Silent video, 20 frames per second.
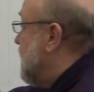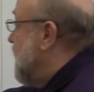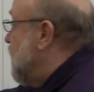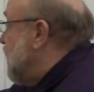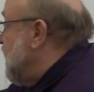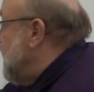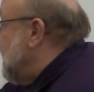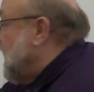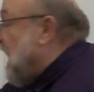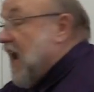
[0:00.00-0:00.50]

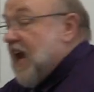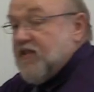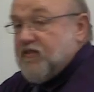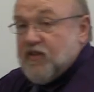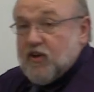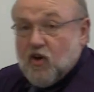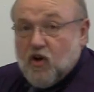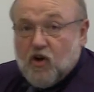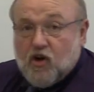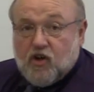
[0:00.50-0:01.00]
given life
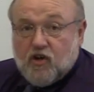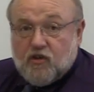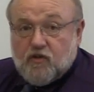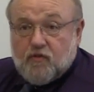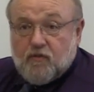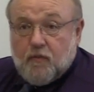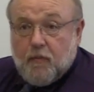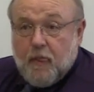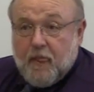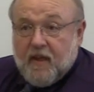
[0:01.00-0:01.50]
at
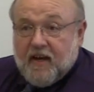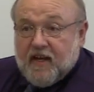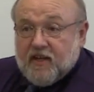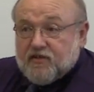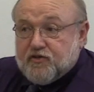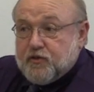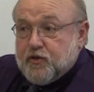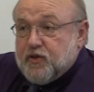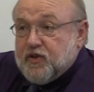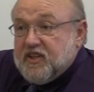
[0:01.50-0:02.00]
all,
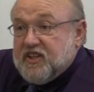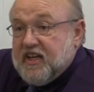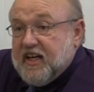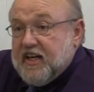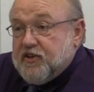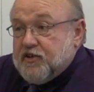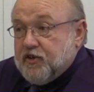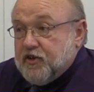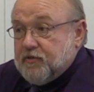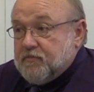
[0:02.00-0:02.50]
is through the
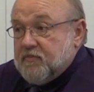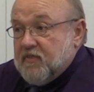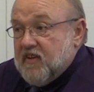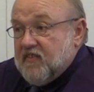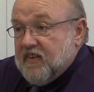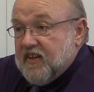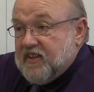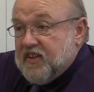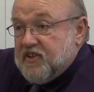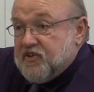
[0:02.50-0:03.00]
teacher.
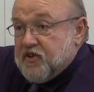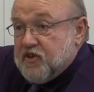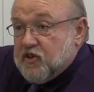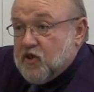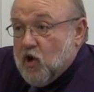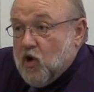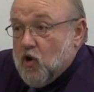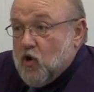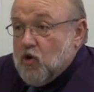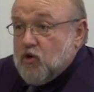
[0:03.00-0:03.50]
The teacher
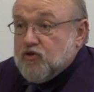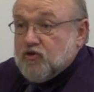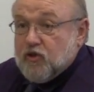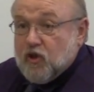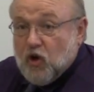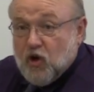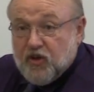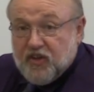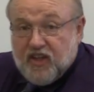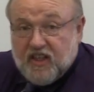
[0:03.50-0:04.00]
goes,
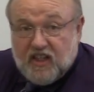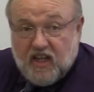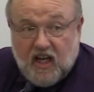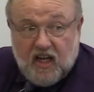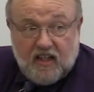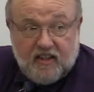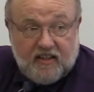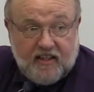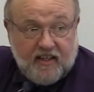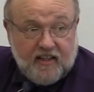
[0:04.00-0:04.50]
learns the
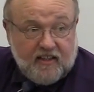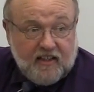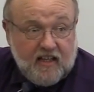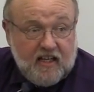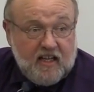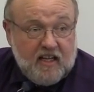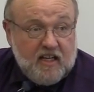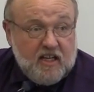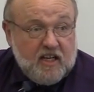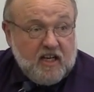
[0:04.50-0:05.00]
content,
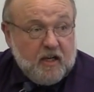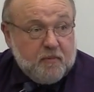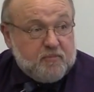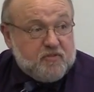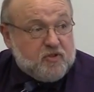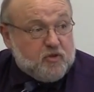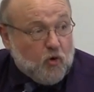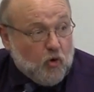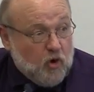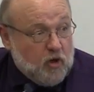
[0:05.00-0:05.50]

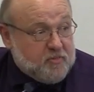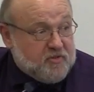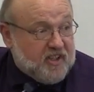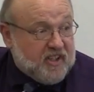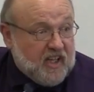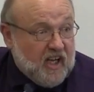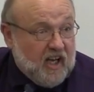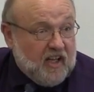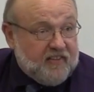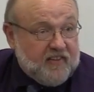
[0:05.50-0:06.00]
absorbs the
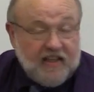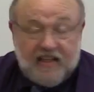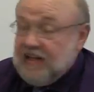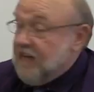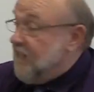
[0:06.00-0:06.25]
content,